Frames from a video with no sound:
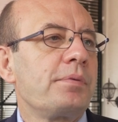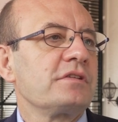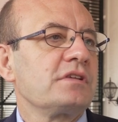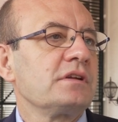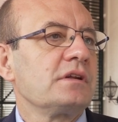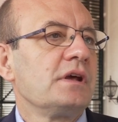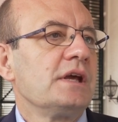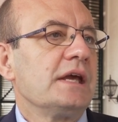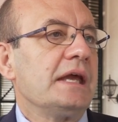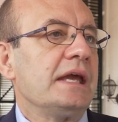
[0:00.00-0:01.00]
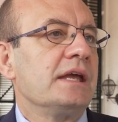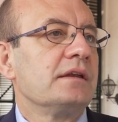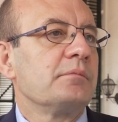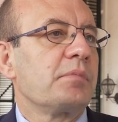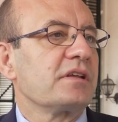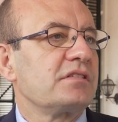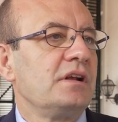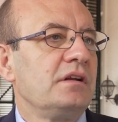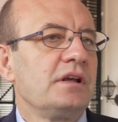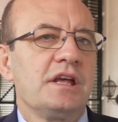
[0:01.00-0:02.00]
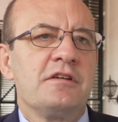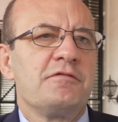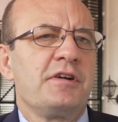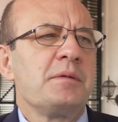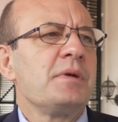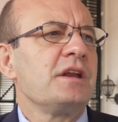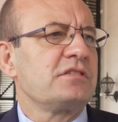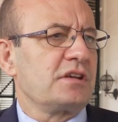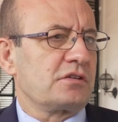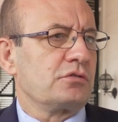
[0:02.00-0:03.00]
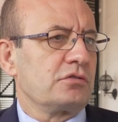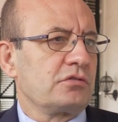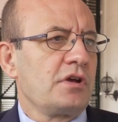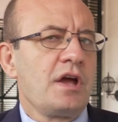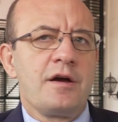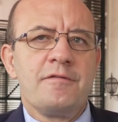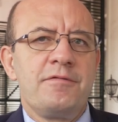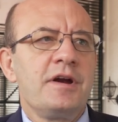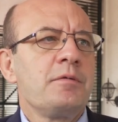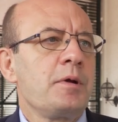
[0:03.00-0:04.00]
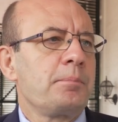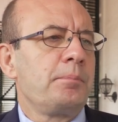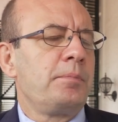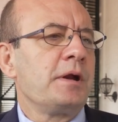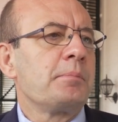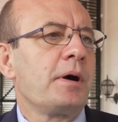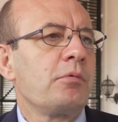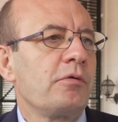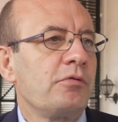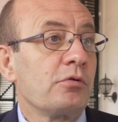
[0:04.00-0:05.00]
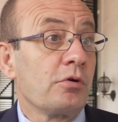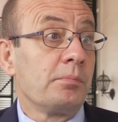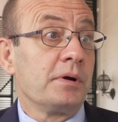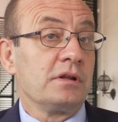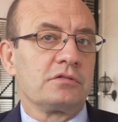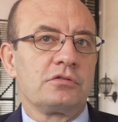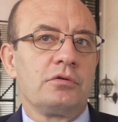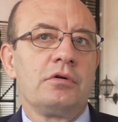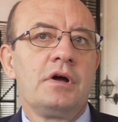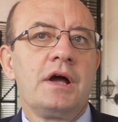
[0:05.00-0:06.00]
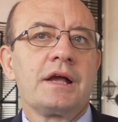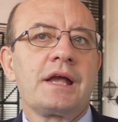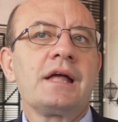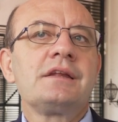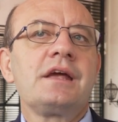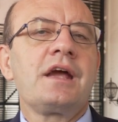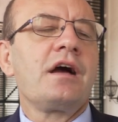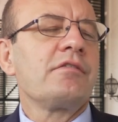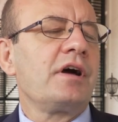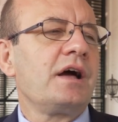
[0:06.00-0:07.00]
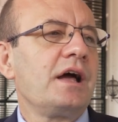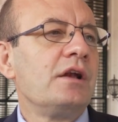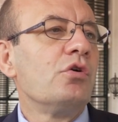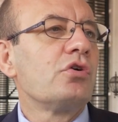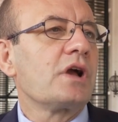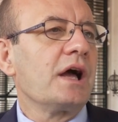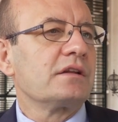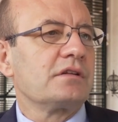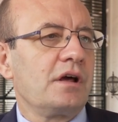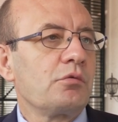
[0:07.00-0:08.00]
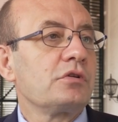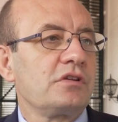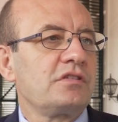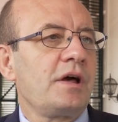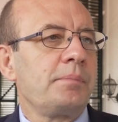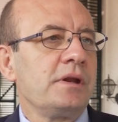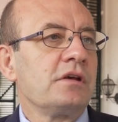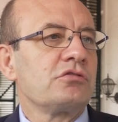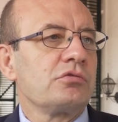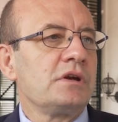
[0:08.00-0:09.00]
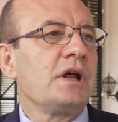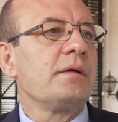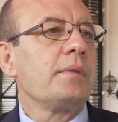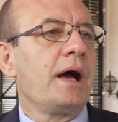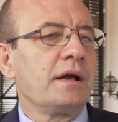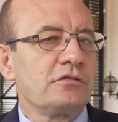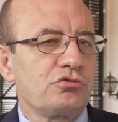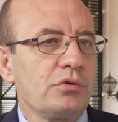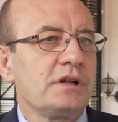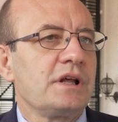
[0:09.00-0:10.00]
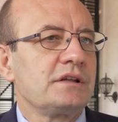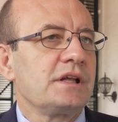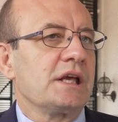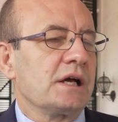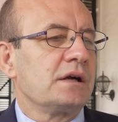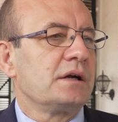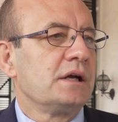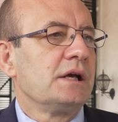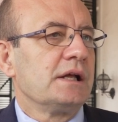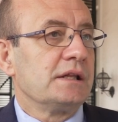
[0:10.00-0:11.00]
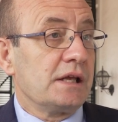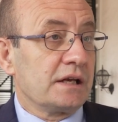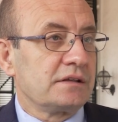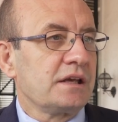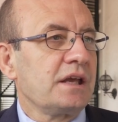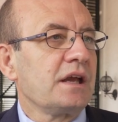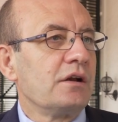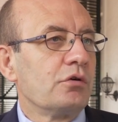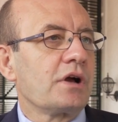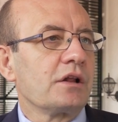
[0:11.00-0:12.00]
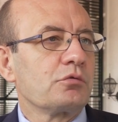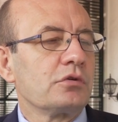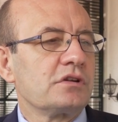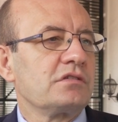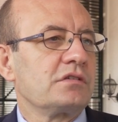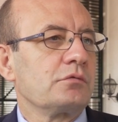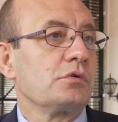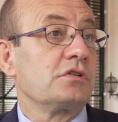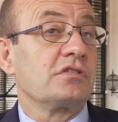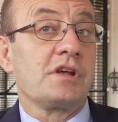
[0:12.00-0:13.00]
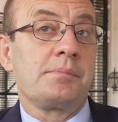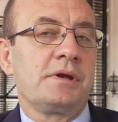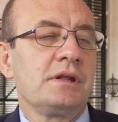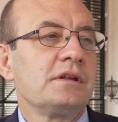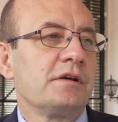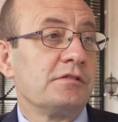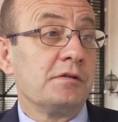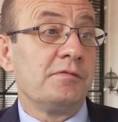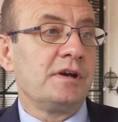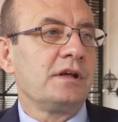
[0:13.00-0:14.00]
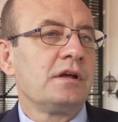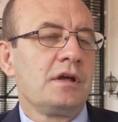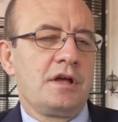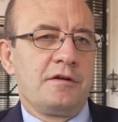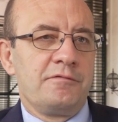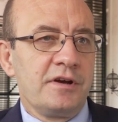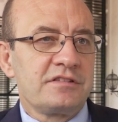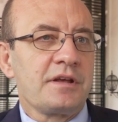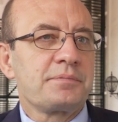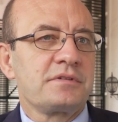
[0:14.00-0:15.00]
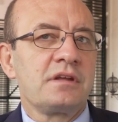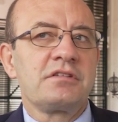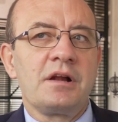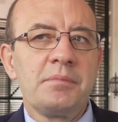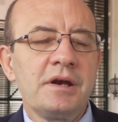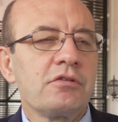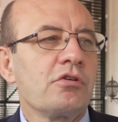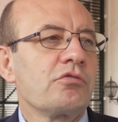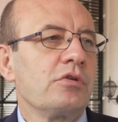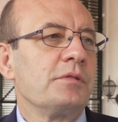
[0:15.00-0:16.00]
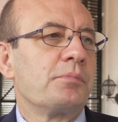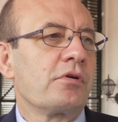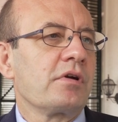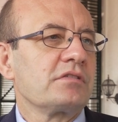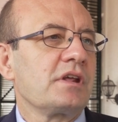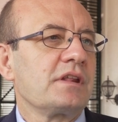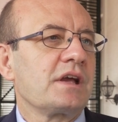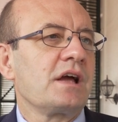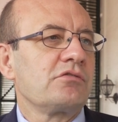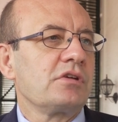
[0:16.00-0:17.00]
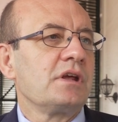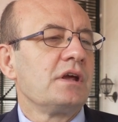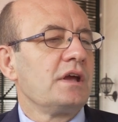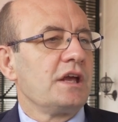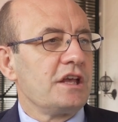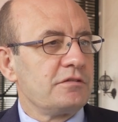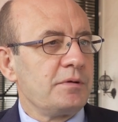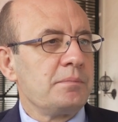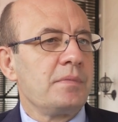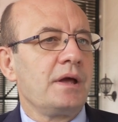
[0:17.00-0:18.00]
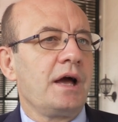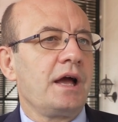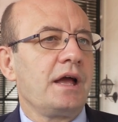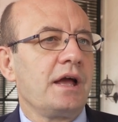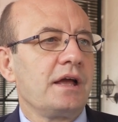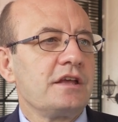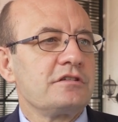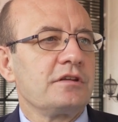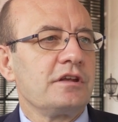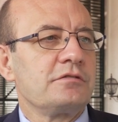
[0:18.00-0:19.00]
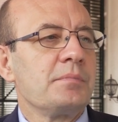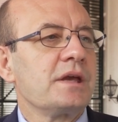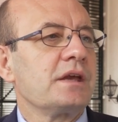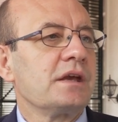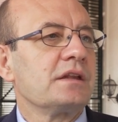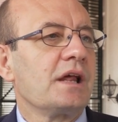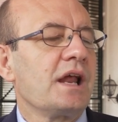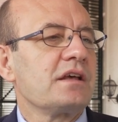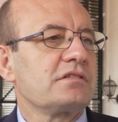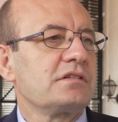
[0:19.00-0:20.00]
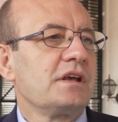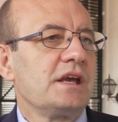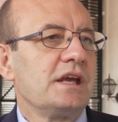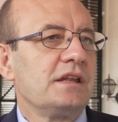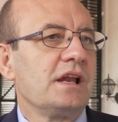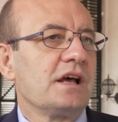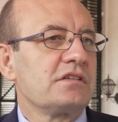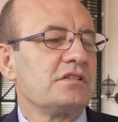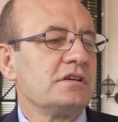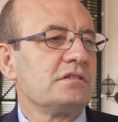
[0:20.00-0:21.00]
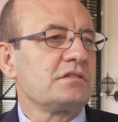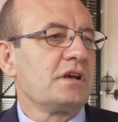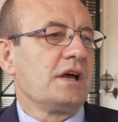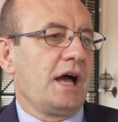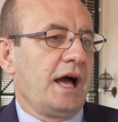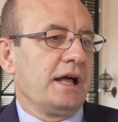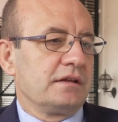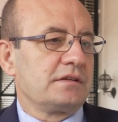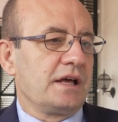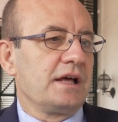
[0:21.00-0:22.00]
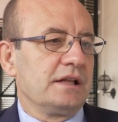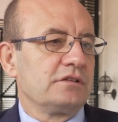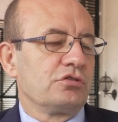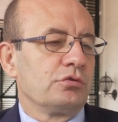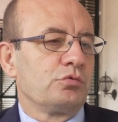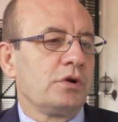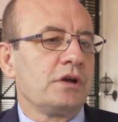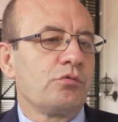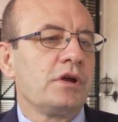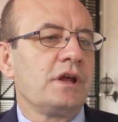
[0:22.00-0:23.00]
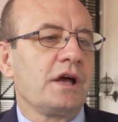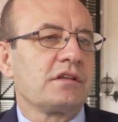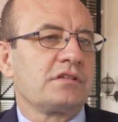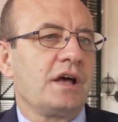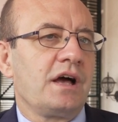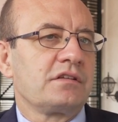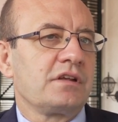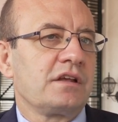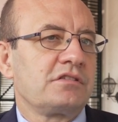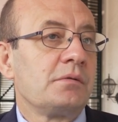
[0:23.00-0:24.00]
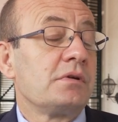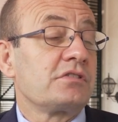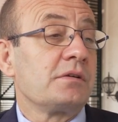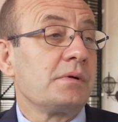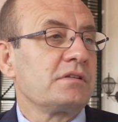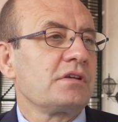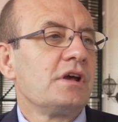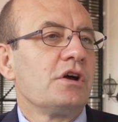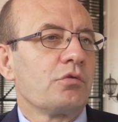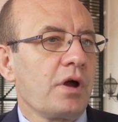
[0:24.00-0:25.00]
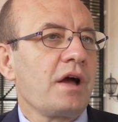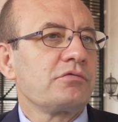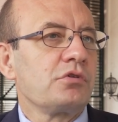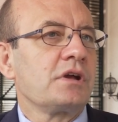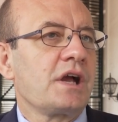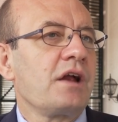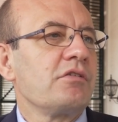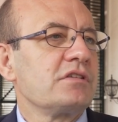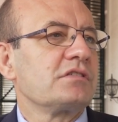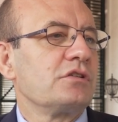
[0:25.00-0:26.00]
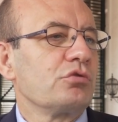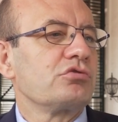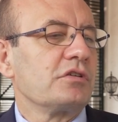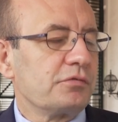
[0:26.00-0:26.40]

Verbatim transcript: present in Brazil in very many sectors. Very, very powerful companies. So can they have a, a look at uh, what is happening in Suriname? I'm sure that they are, they are taking a look at what is, what is happening, the, the very, very substantial, very concrete progress that the country is, been, uh, uh, is, is making in the last, in the last years. And uh, so we, we as, a, as a civil servants, we have to encourage those